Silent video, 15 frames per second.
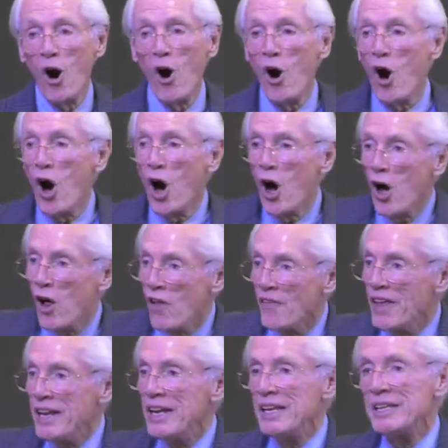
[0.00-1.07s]
all
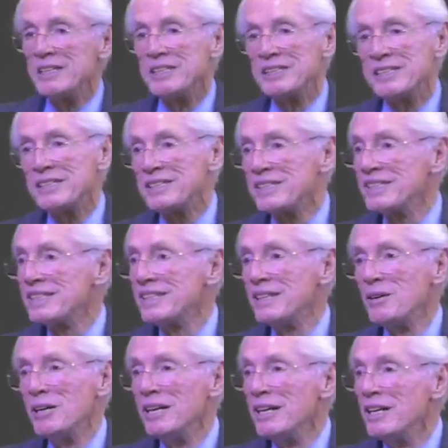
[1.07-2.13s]
that is
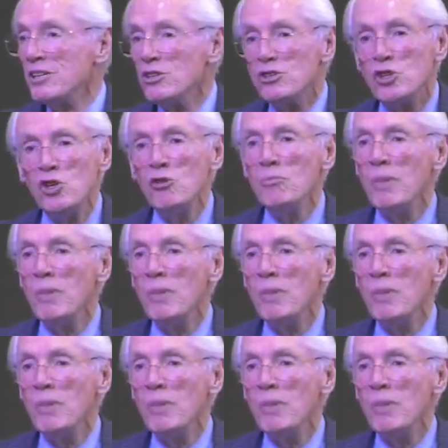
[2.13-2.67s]
too